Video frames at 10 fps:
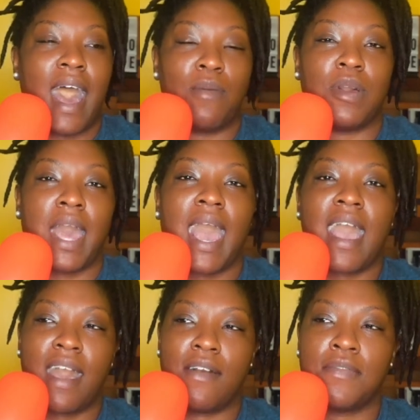I would
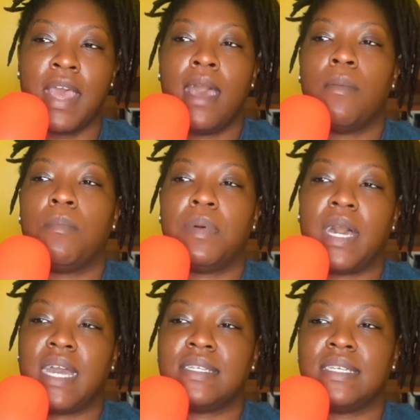have.
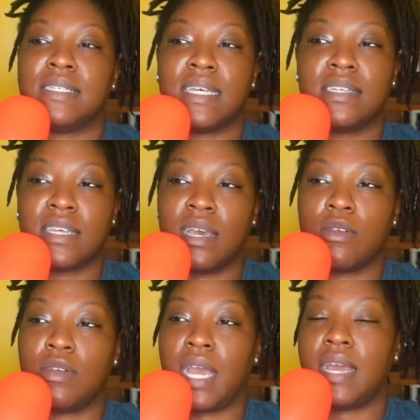But success
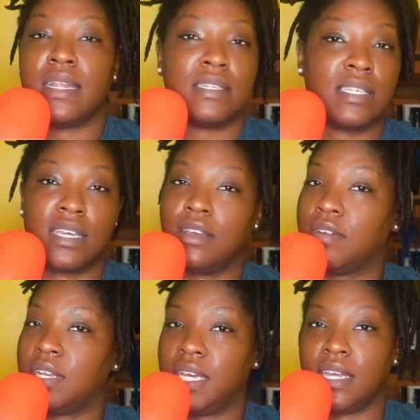can create
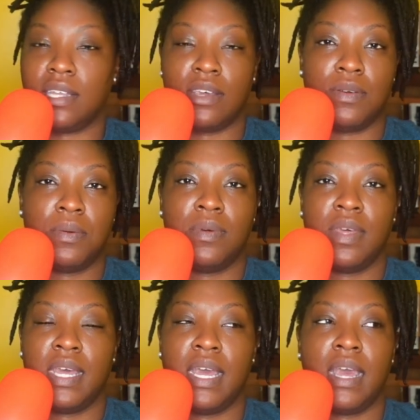insecurity in you
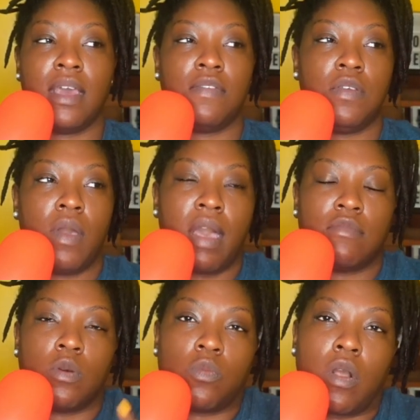if you
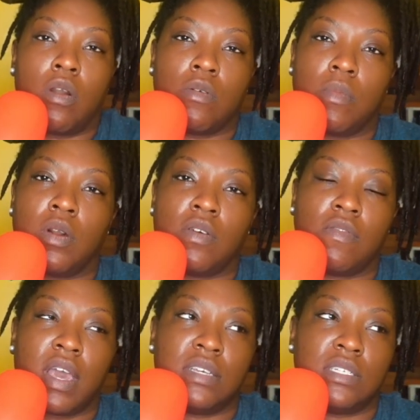have the wrong
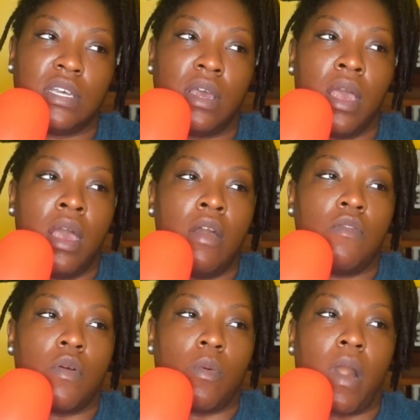motivation
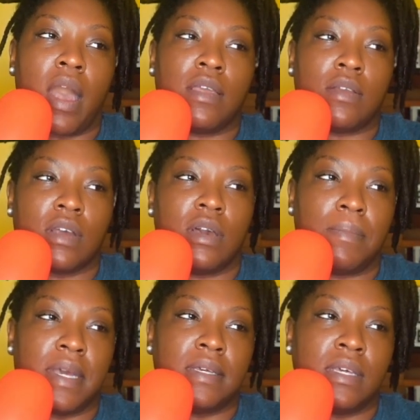for why you're
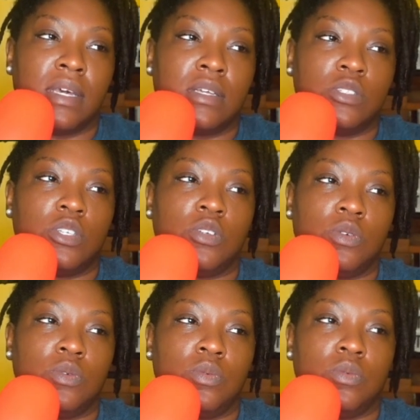coming
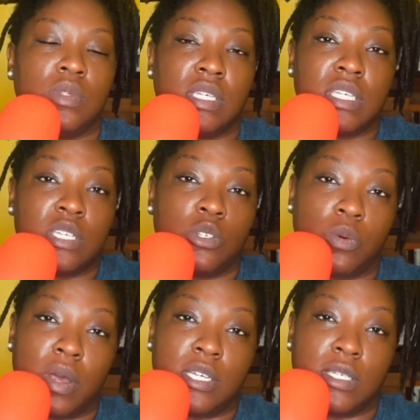to the
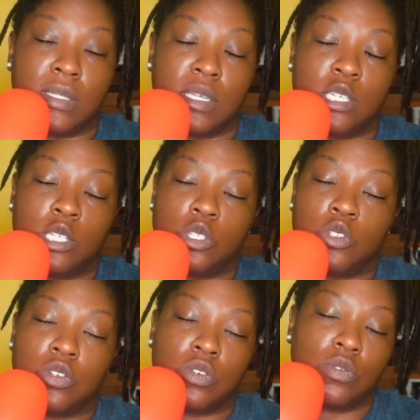situation. This is
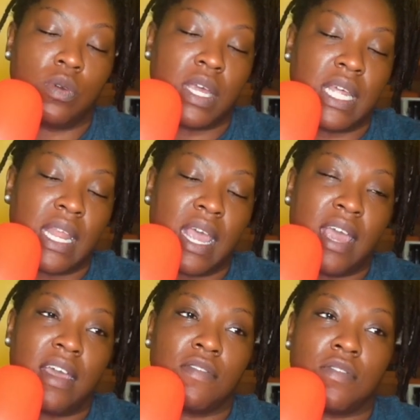true in
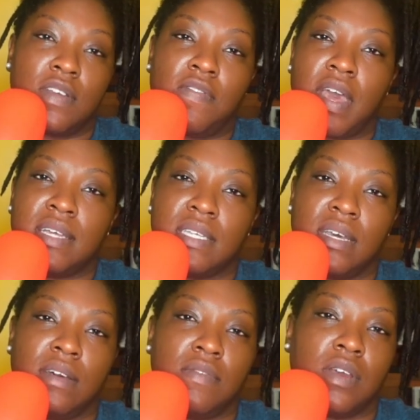every
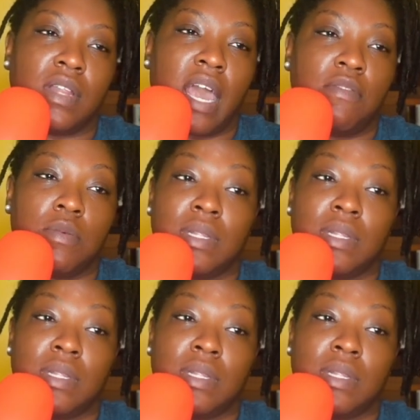facet of your life.